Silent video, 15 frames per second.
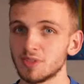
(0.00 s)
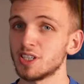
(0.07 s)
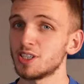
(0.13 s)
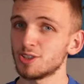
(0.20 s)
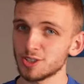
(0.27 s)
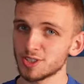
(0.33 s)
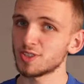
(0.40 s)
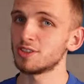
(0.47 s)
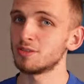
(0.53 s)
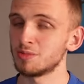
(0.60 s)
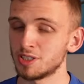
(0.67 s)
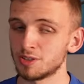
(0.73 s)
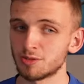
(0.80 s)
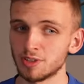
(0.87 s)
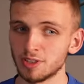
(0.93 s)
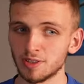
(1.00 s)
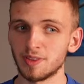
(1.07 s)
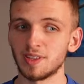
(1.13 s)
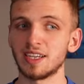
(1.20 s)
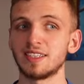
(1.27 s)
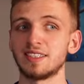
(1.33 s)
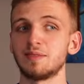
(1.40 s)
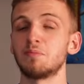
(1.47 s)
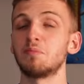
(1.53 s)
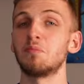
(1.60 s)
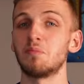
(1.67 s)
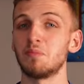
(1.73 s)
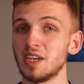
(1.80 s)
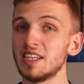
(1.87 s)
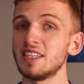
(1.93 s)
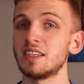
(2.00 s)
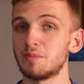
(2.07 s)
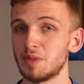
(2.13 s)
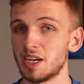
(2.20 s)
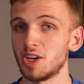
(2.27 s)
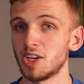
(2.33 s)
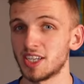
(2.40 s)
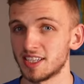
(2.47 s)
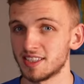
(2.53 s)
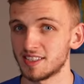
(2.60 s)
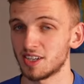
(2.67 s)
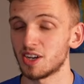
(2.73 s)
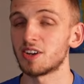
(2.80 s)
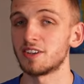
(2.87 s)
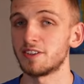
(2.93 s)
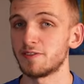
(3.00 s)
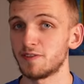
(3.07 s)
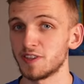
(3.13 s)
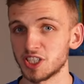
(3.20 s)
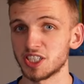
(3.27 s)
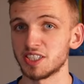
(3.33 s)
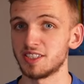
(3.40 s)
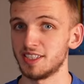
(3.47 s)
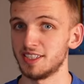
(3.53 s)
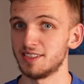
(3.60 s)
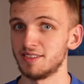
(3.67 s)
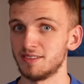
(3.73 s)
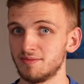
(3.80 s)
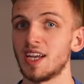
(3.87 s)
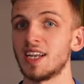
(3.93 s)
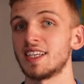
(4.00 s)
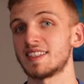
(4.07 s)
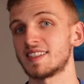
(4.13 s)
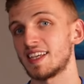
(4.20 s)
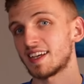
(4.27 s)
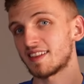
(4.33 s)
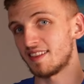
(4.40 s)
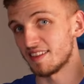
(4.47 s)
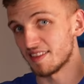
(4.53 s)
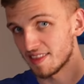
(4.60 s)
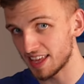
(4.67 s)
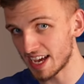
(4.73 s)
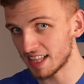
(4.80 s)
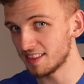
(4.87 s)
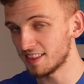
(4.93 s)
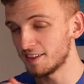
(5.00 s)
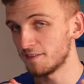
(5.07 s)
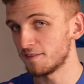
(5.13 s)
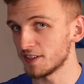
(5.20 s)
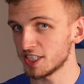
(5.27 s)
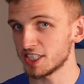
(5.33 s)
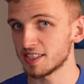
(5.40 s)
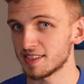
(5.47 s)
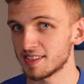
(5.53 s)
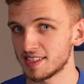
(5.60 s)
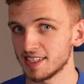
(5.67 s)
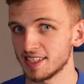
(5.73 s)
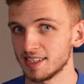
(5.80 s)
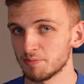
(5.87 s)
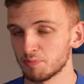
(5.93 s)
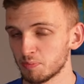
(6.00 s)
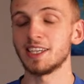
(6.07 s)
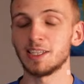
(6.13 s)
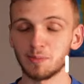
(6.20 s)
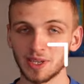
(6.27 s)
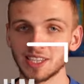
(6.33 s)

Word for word: and also a mineral that many Americans are deficient in. And exactly that deficiency in